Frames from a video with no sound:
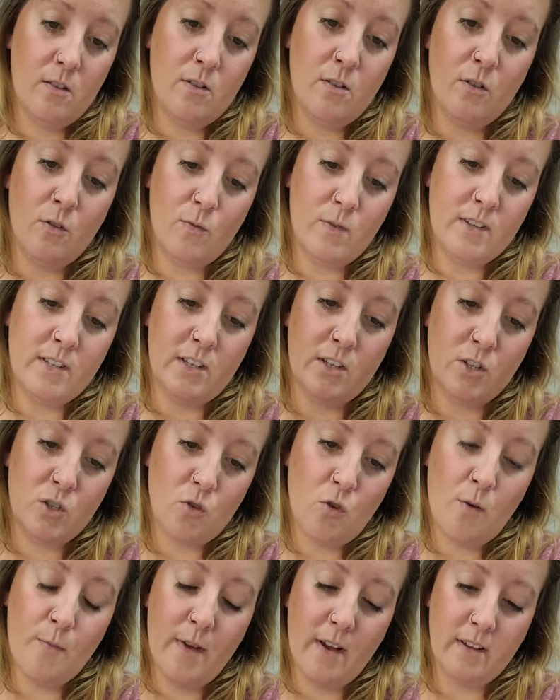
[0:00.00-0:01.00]
There was a
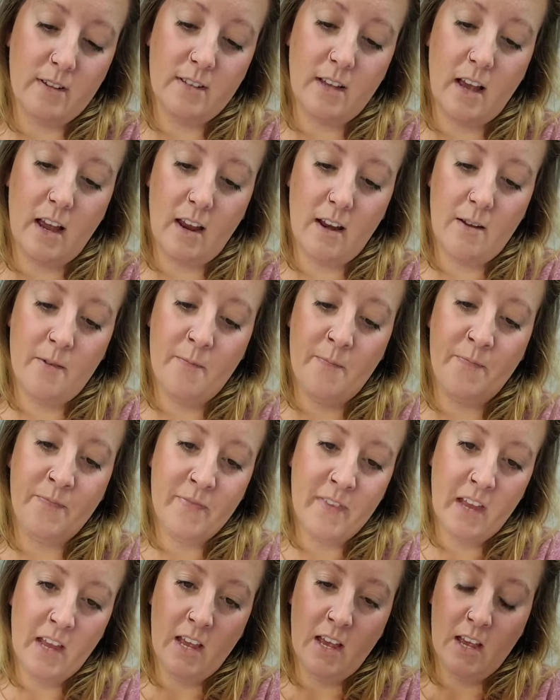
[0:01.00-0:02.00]
storm outside
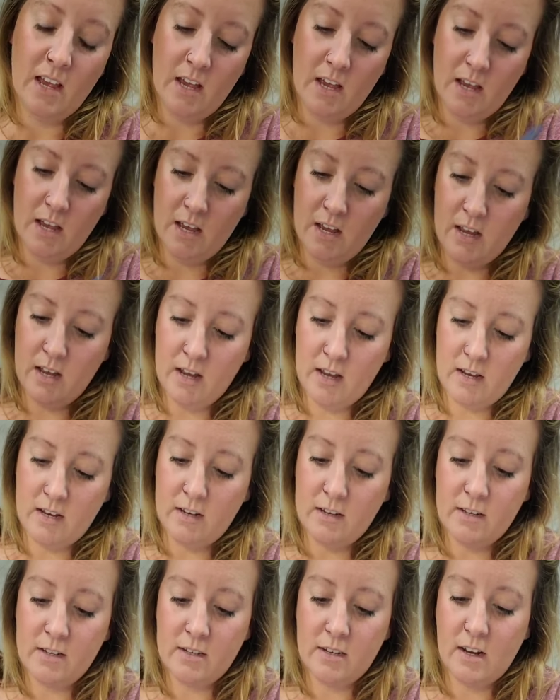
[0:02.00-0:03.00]

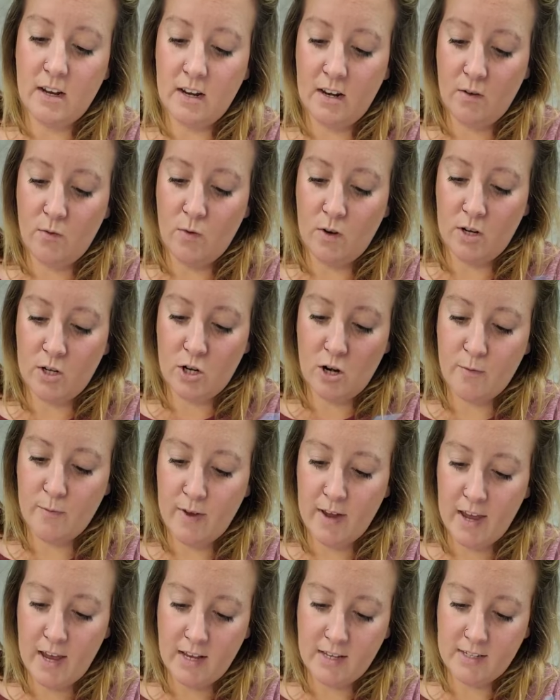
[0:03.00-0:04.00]
and I didn't want to turn
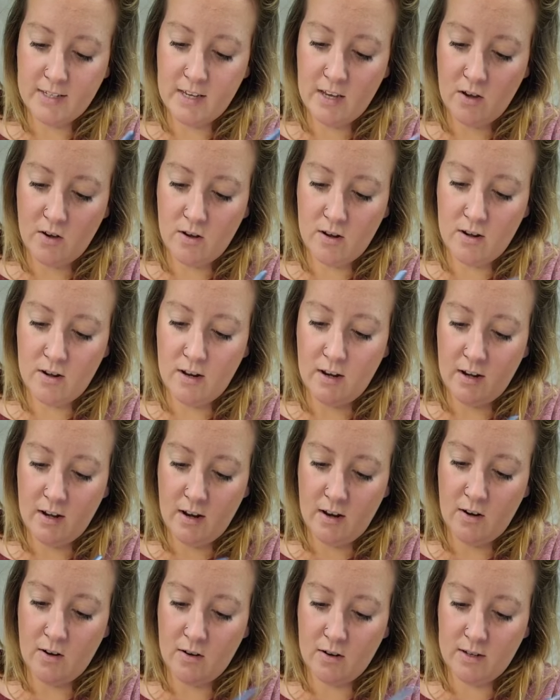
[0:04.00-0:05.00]
my AC on in
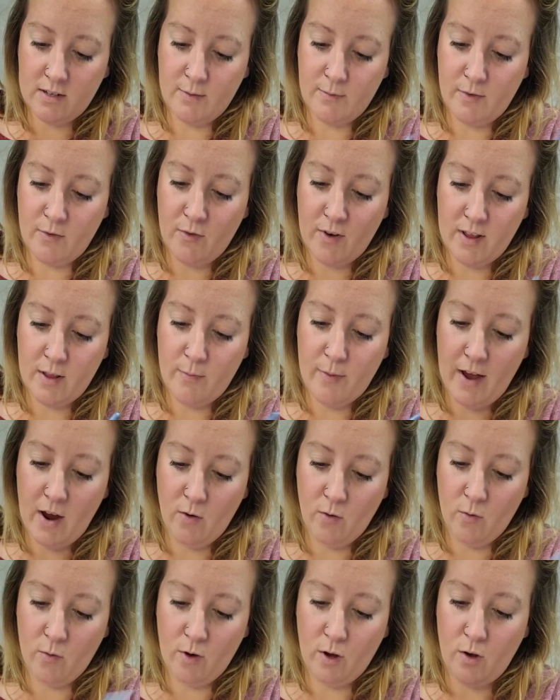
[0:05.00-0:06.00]
here because I'm afraid the
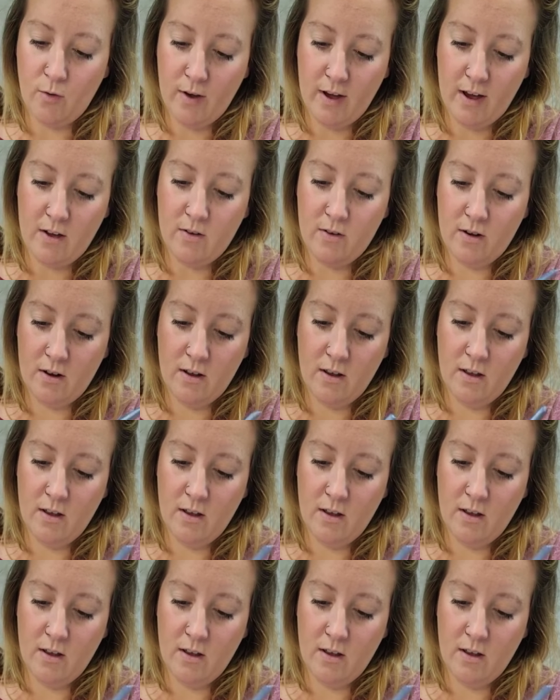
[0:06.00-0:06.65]
power will go out.